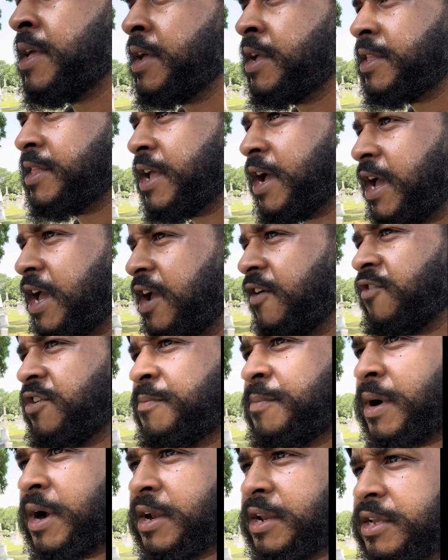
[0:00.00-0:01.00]
not
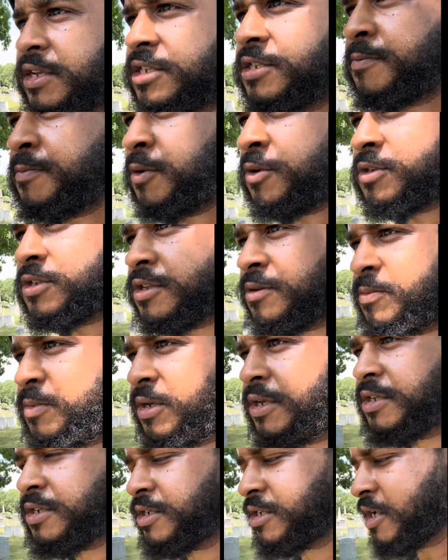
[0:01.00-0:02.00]
everybody is supposed to be
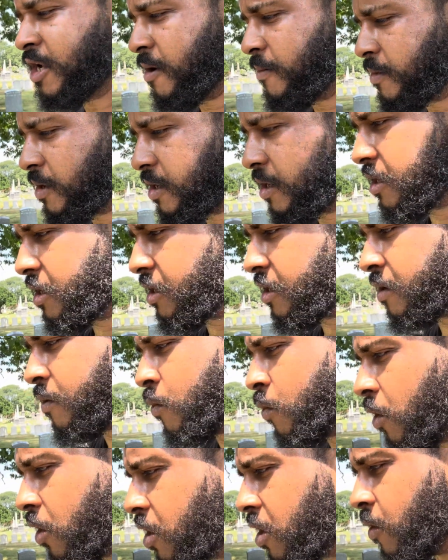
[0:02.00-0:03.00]
just coming in and
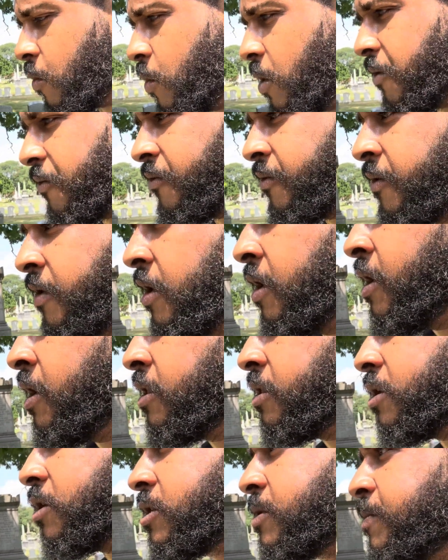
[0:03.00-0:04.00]
working with
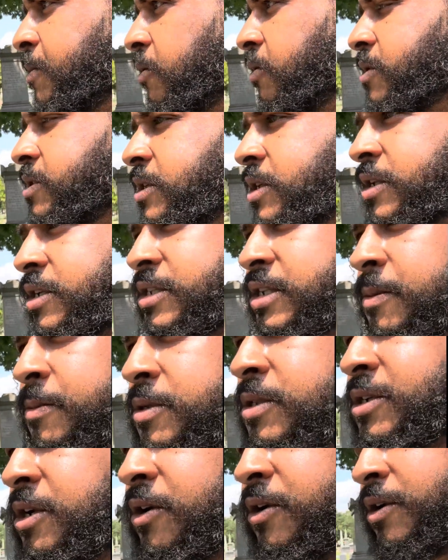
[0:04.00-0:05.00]
the spirits in the
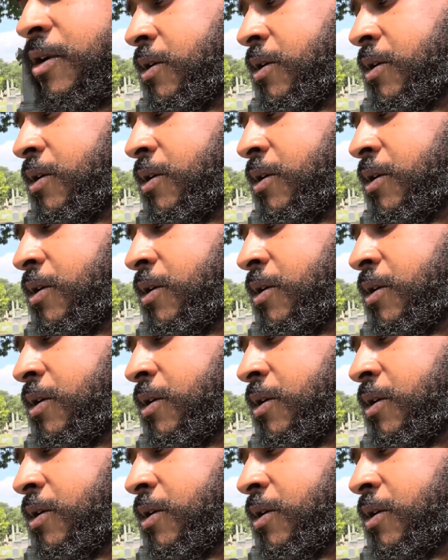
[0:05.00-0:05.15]
cemetery.